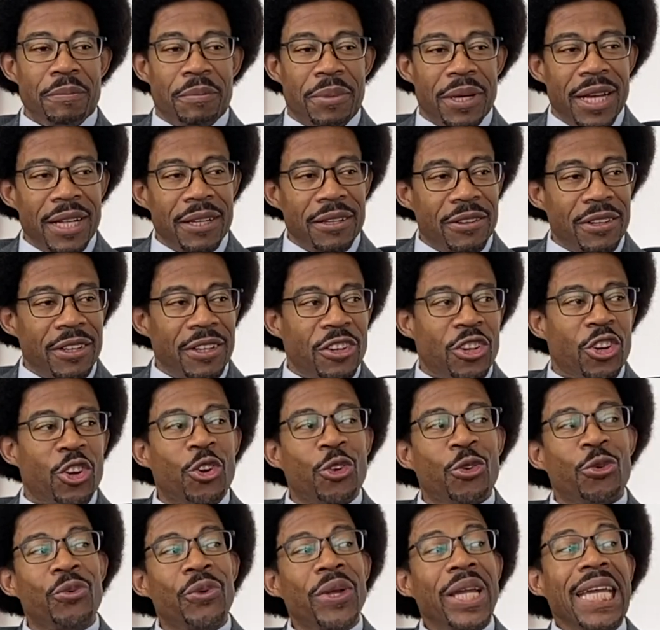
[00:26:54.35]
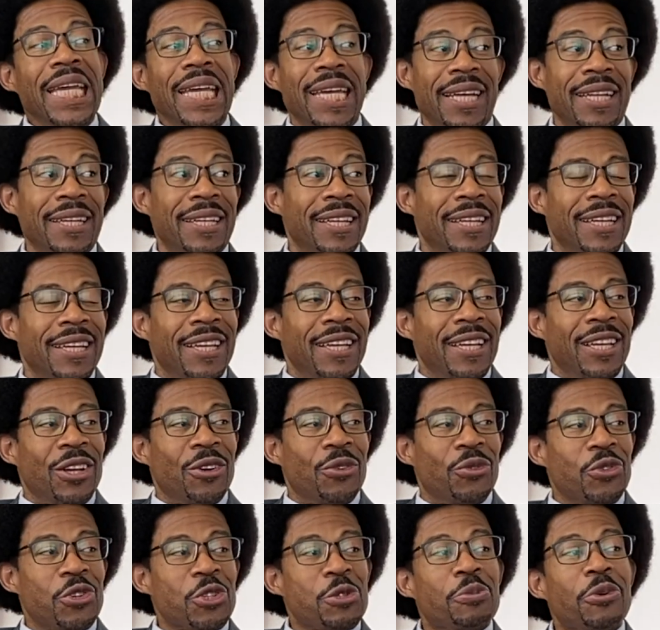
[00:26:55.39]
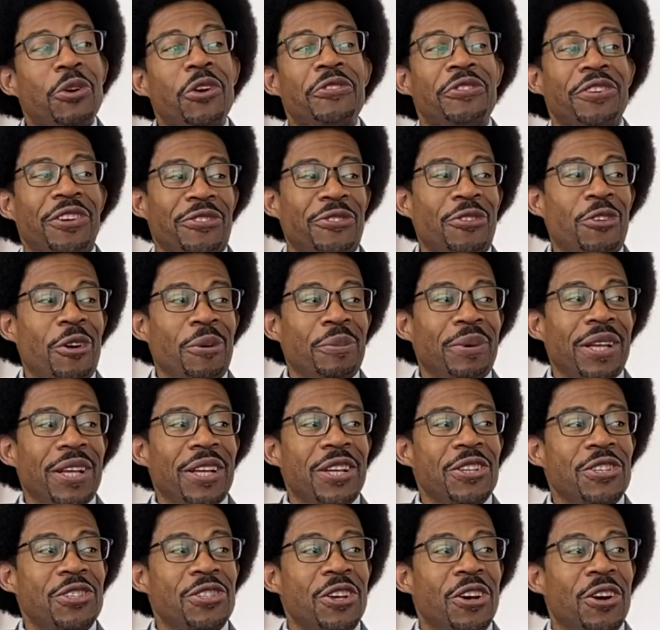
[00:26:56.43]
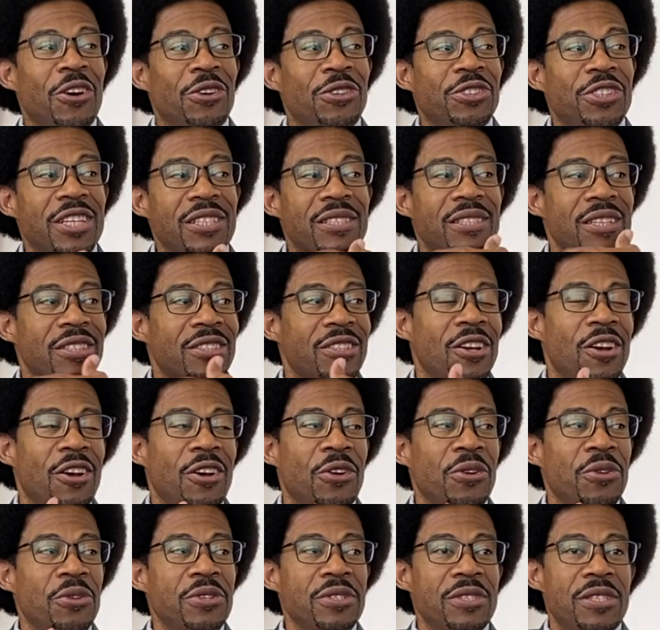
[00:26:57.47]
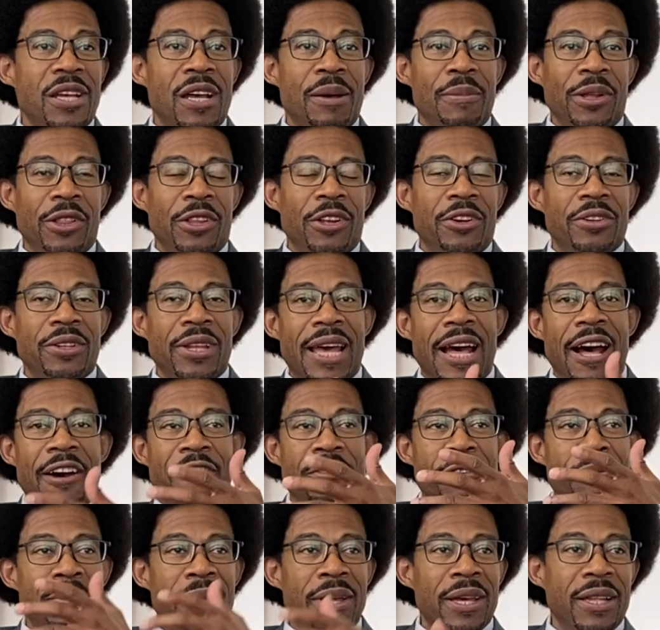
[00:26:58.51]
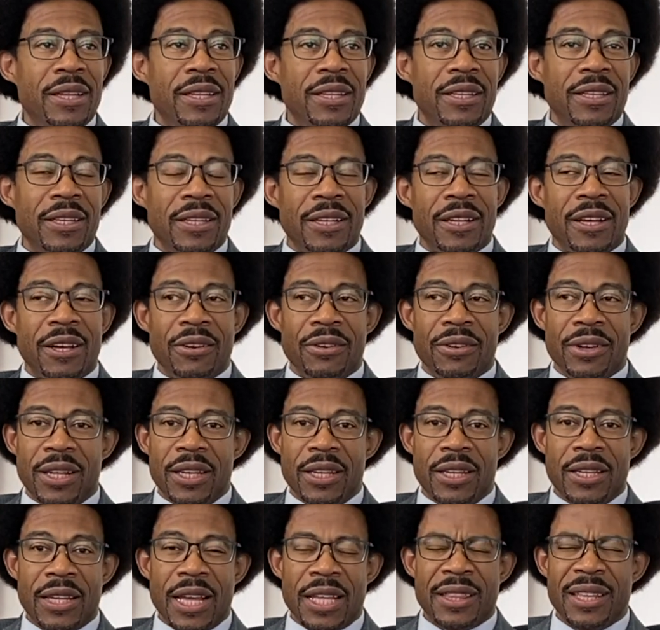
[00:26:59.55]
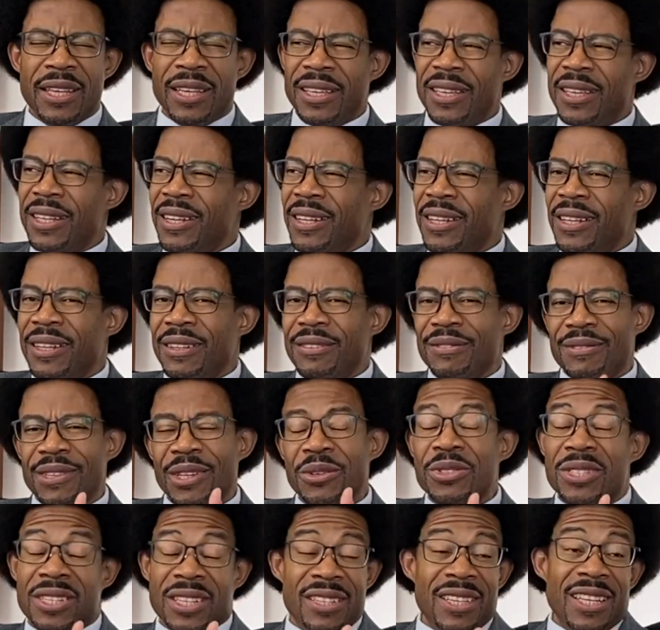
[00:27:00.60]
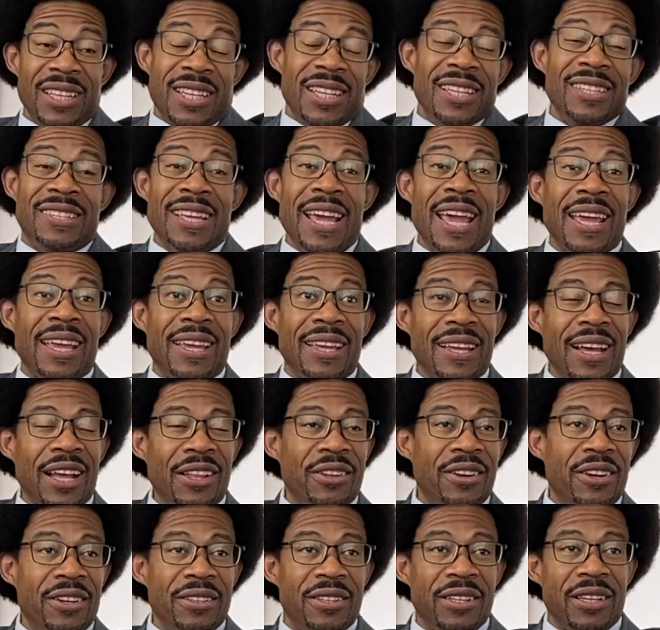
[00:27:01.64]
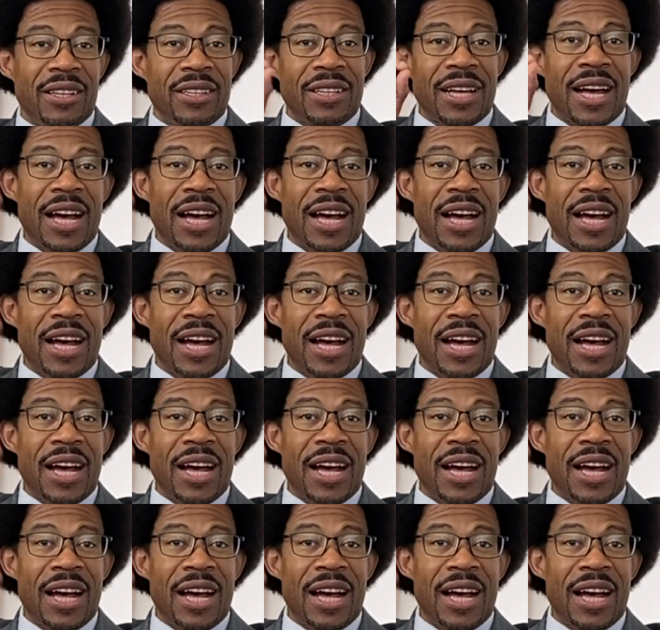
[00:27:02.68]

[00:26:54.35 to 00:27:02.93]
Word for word: But Korean was perfect for me. So just the tones. Um, I learned the alphabet, you know, and I think in a it was a, in a day I learned the right.